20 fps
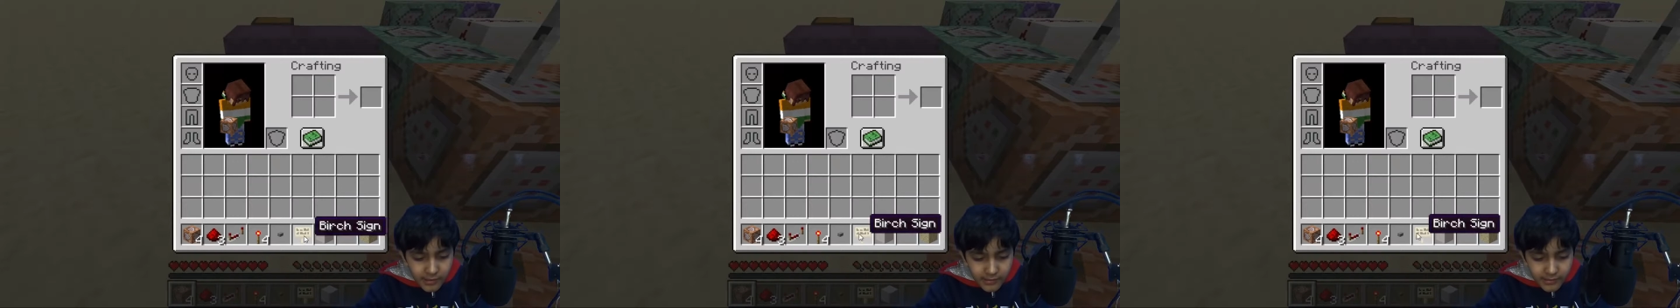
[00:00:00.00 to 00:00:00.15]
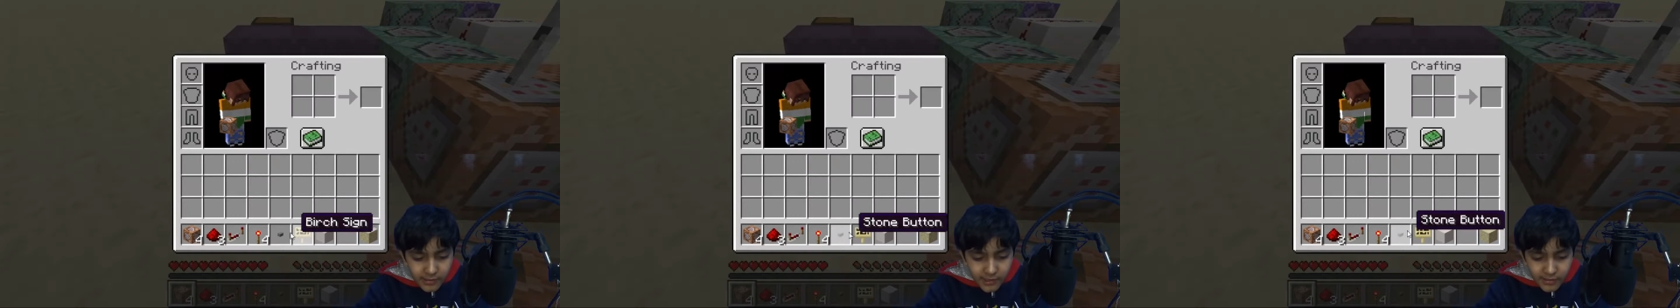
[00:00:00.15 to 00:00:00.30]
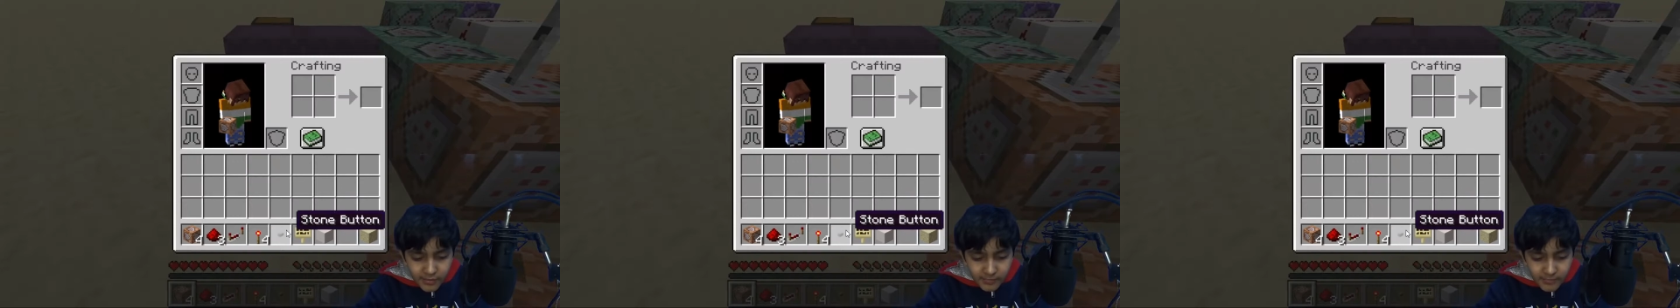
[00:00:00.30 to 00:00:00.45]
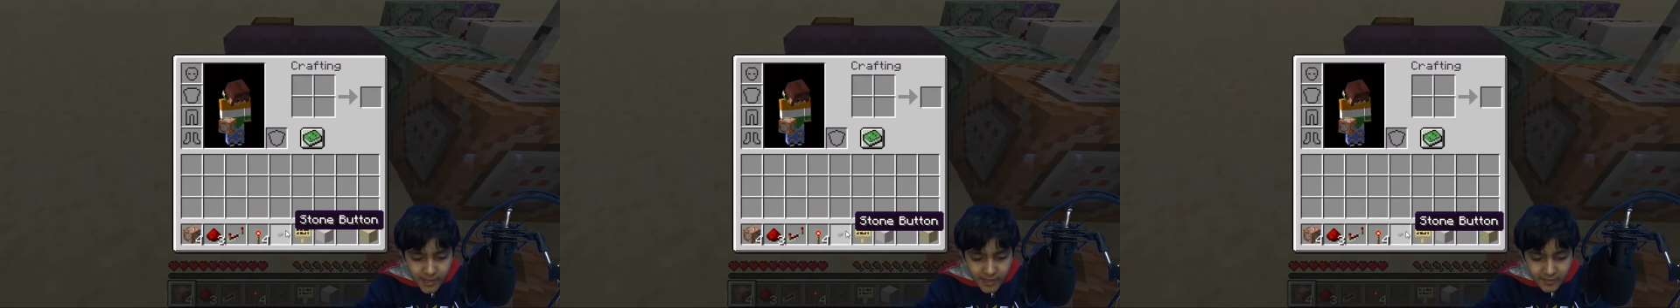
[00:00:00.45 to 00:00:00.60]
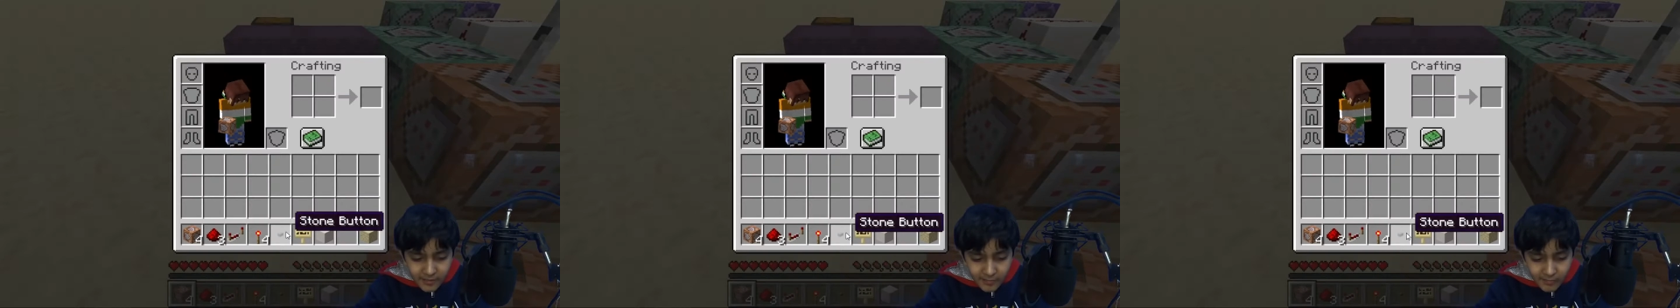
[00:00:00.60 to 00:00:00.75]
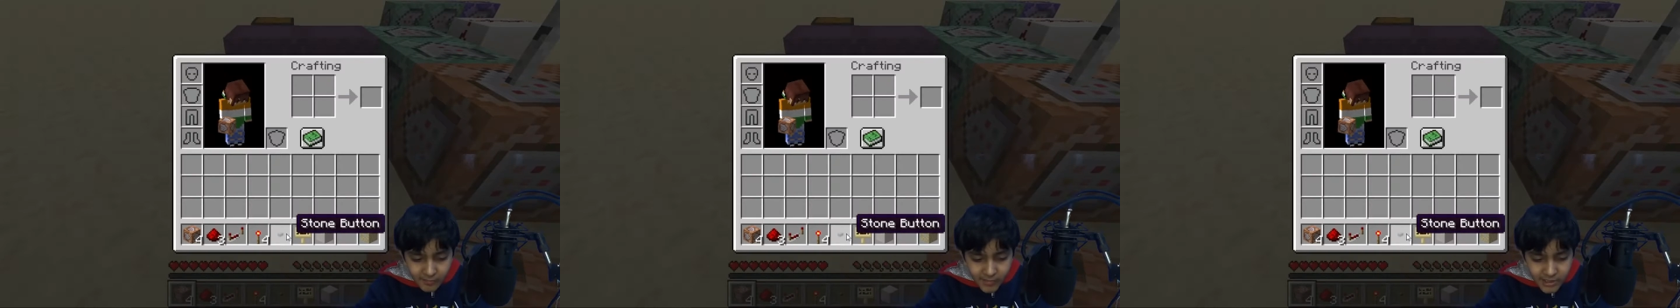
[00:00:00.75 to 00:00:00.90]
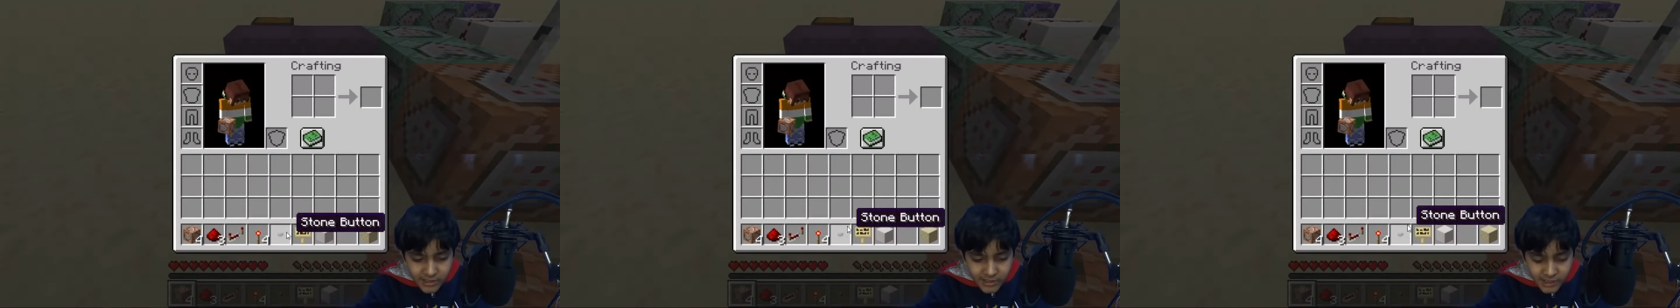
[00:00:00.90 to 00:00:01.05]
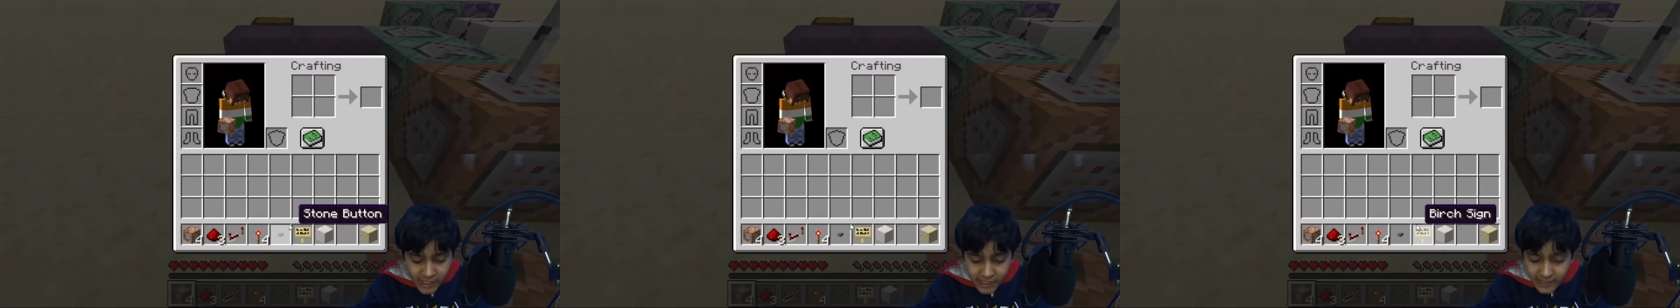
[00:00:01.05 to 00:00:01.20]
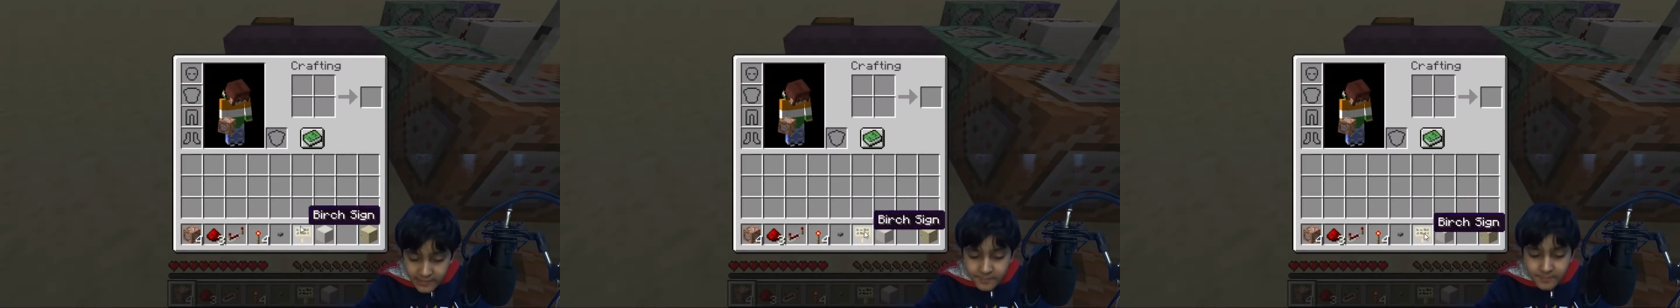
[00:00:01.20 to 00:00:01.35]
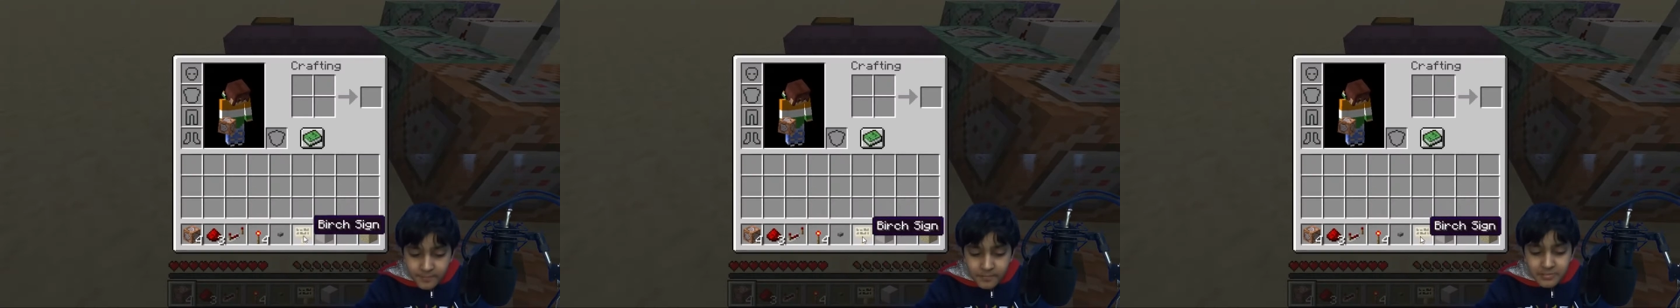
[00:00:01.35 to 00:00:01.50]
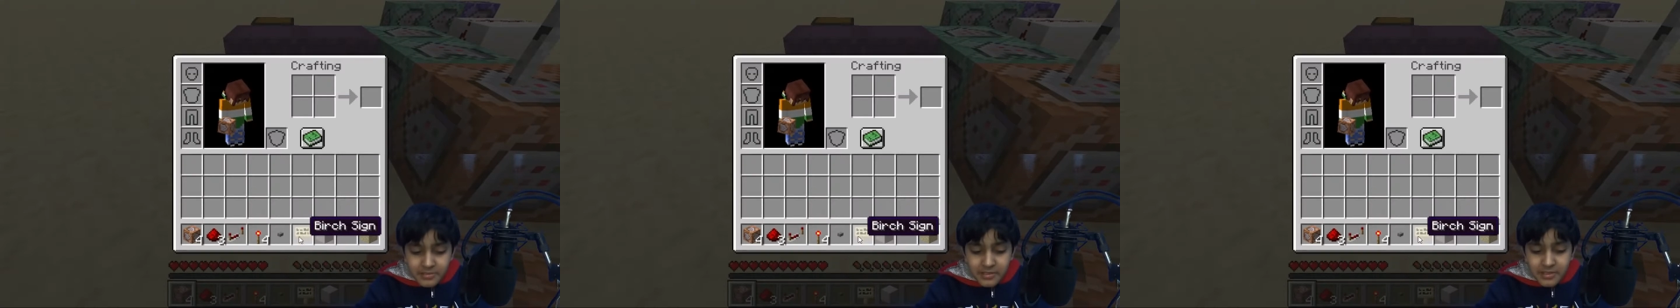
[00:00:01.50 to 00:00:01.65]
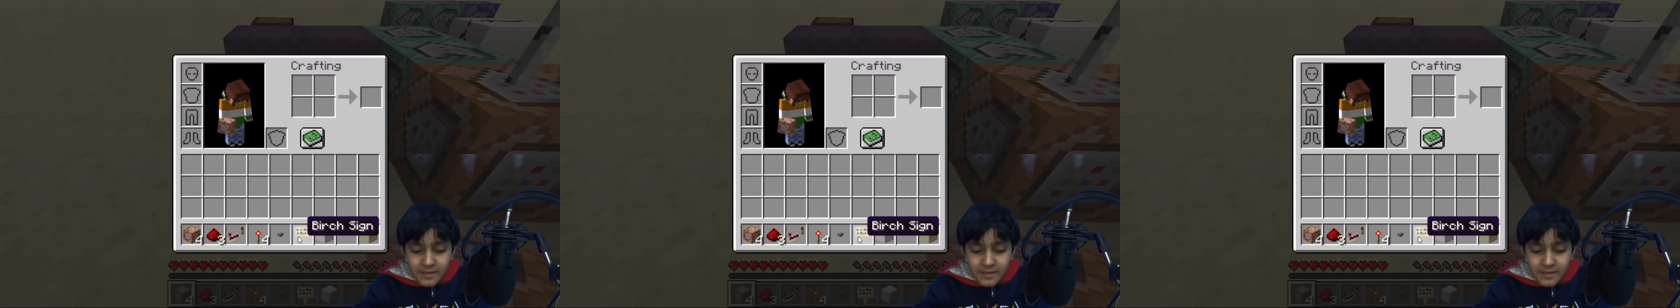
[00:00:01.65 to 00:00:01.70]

it doesn't matter what type,